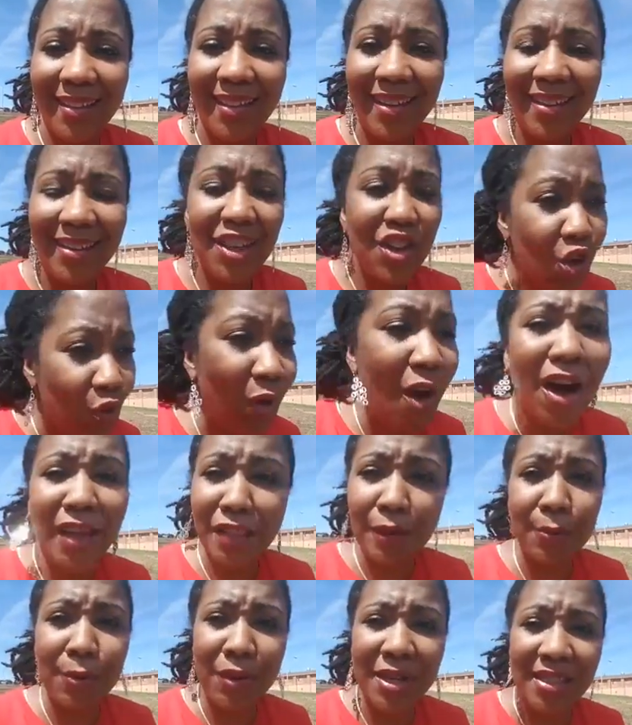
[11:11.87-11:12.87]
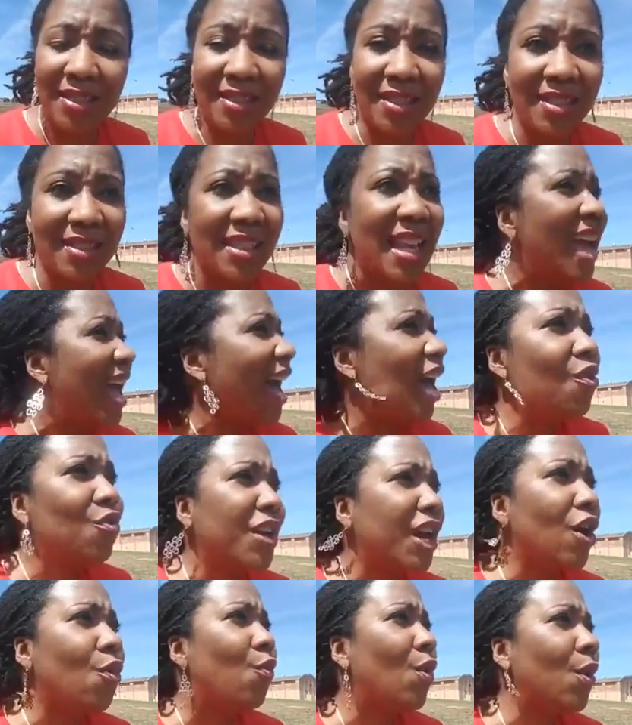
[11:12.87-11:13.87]
You are the priestess. I don't
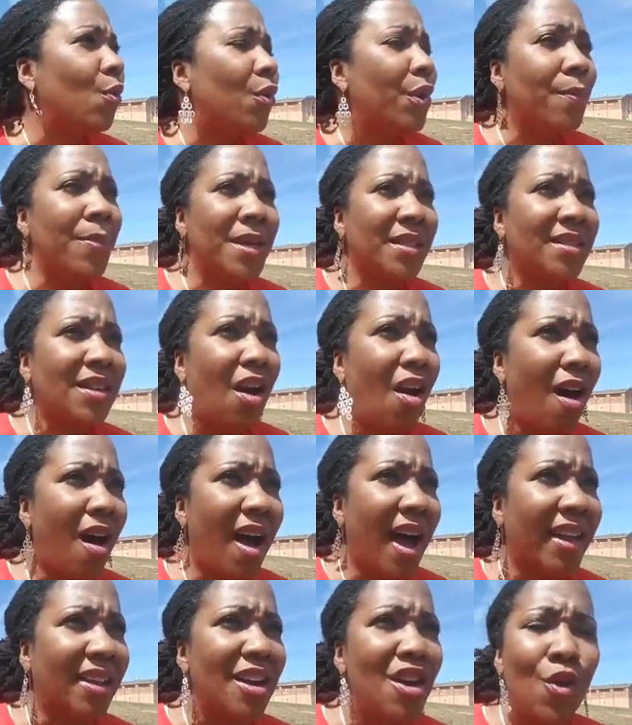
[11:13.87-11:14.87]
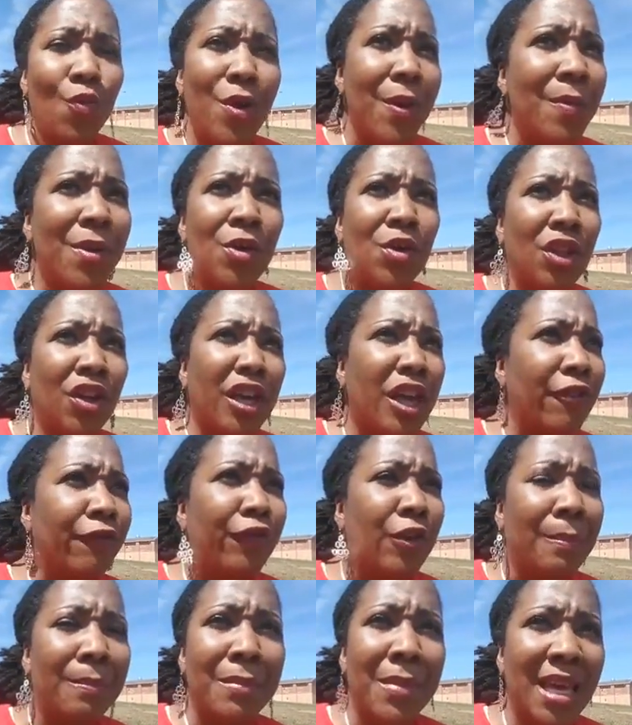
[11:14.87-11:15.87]
care what we've been taught. We've been looking
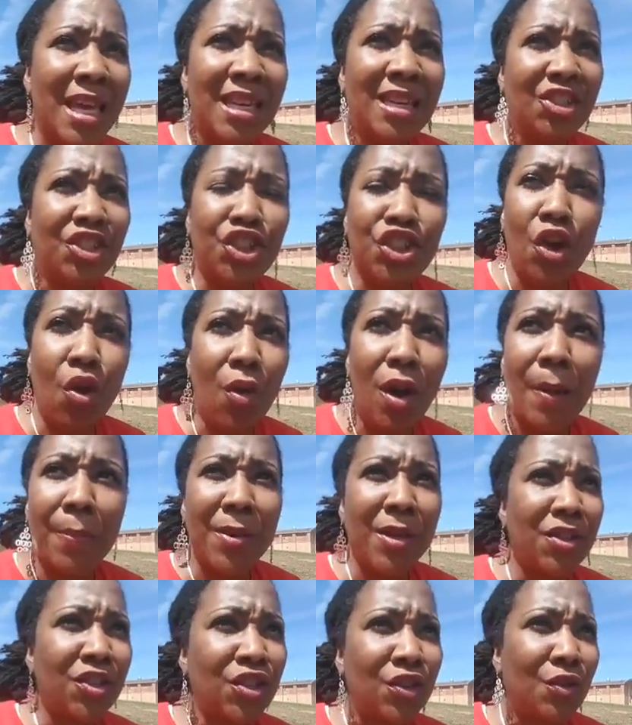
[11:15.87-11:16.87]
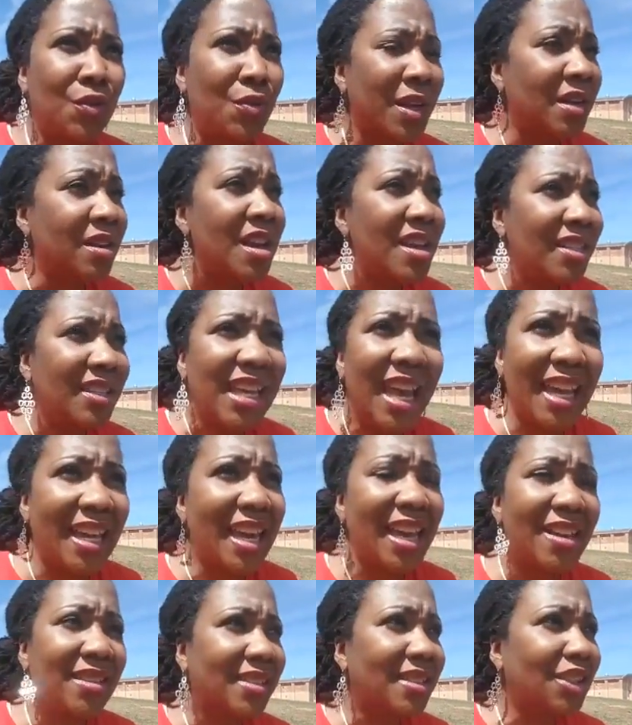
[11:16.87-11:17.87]
for men to show up and do and take
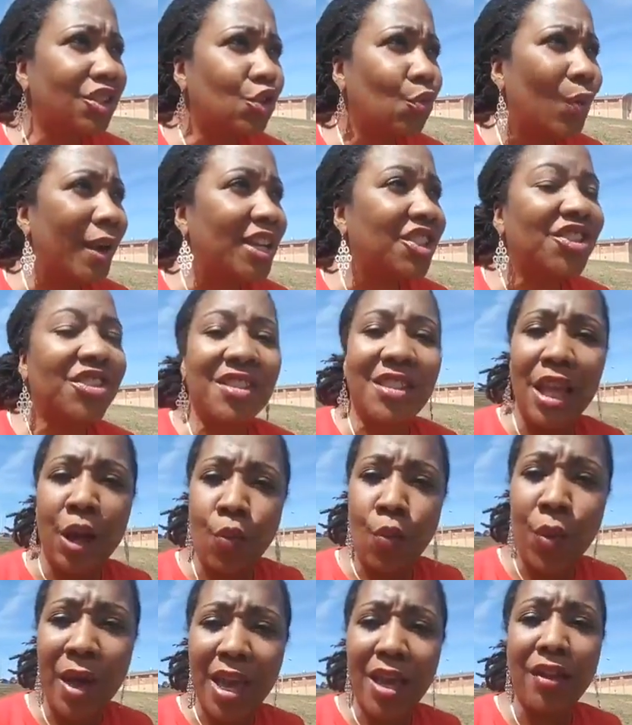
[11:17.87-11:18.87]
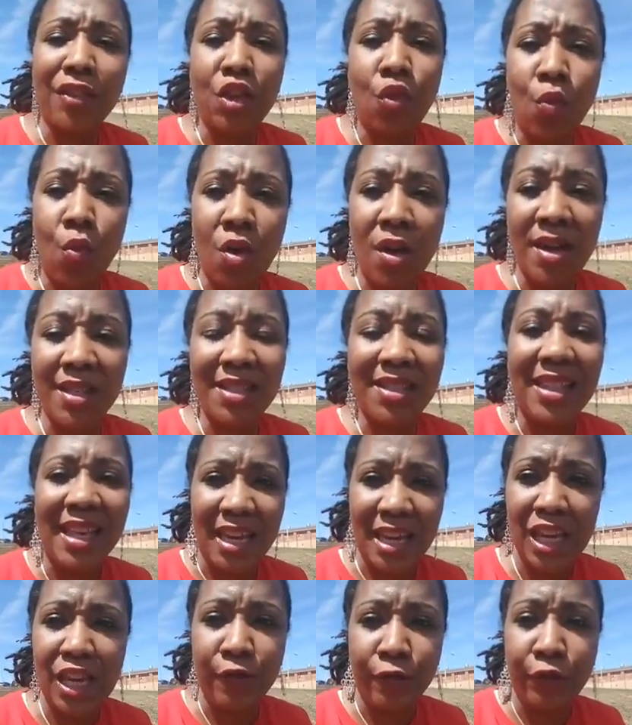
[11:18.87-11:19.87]
care of situations that we are the ones
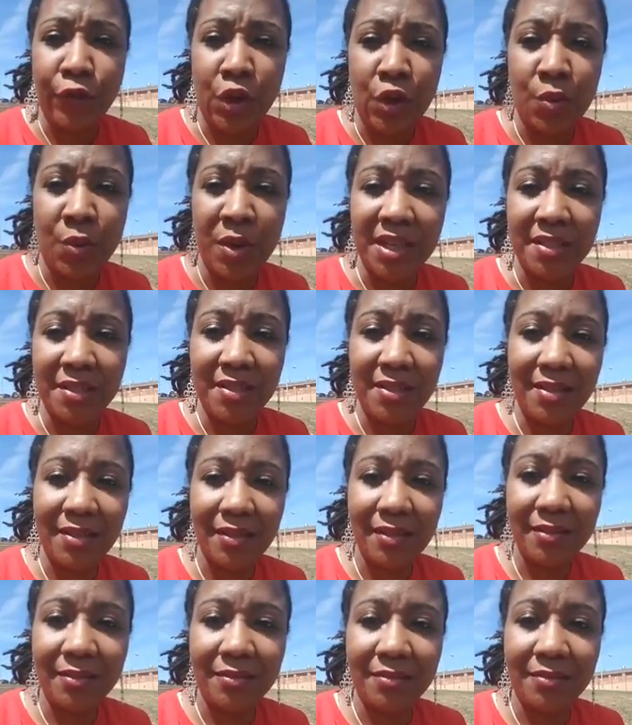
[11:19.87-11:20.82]
that influence.